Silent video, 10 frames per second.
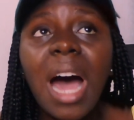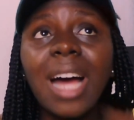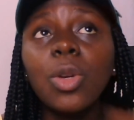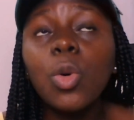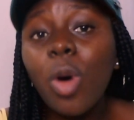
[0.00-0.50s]

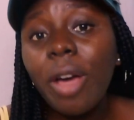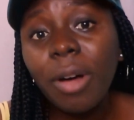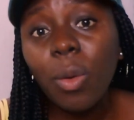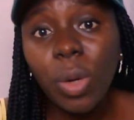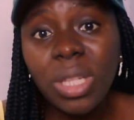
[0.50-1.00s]
and
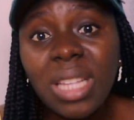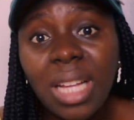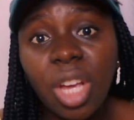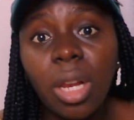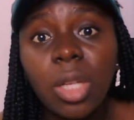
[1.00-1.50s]
whoever wins
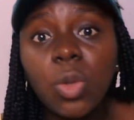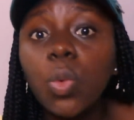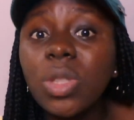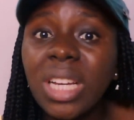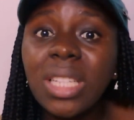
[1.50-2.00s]
that challenge
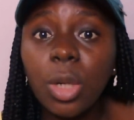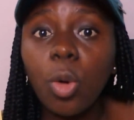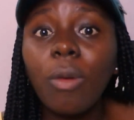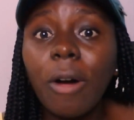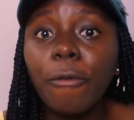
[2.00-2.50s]
would then take
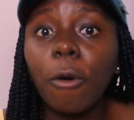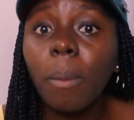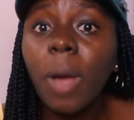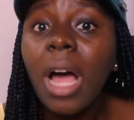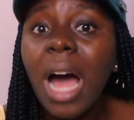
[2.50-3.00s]
over from